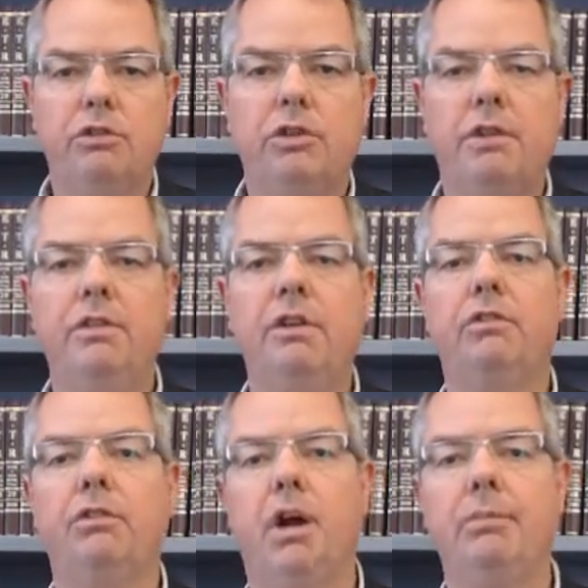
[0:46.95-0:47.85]
and the
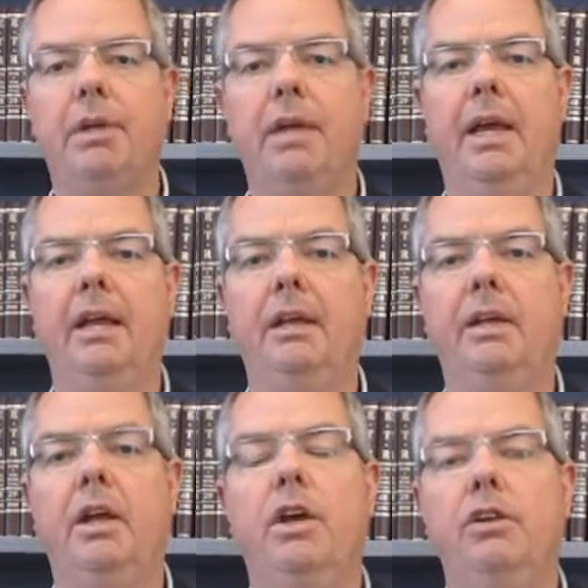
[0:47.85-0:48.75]
trustees are obligated